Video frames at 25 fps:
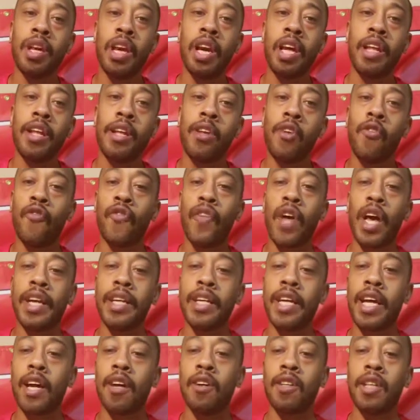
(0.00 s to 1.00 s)
And then you
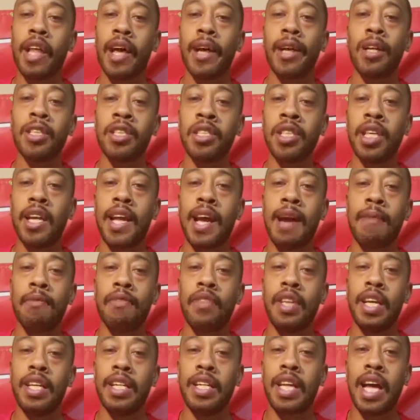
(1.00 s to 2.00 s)
find out, like, if something
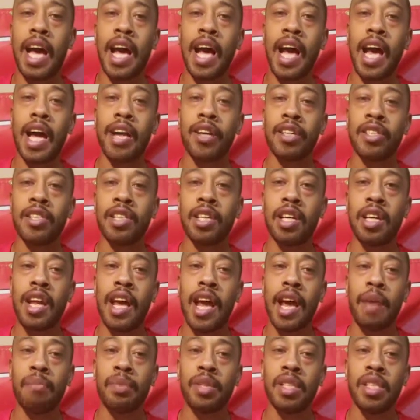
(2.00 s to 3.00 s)
happens, they die or something
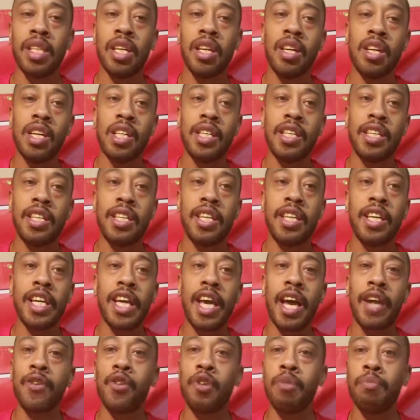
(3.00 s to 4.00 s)
happens, and they ain't
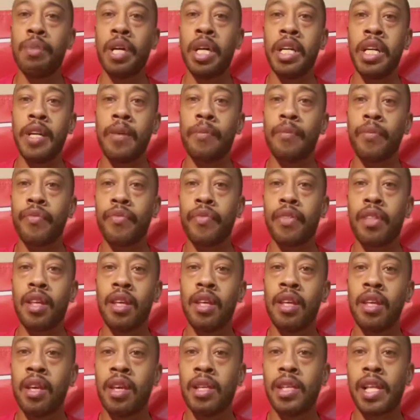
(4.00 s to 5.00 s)
got no money.
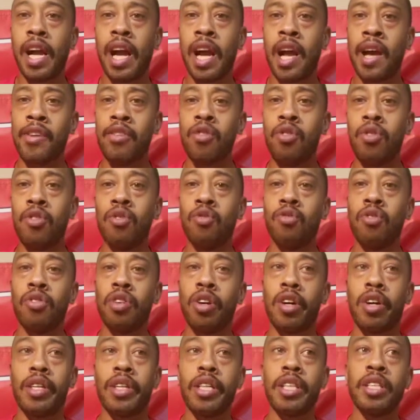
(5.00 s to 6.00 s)
Like, how you
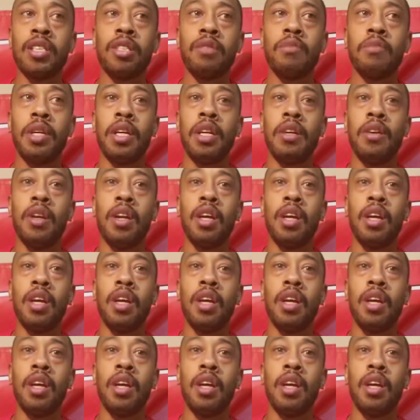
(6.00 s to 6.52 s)
doing all this and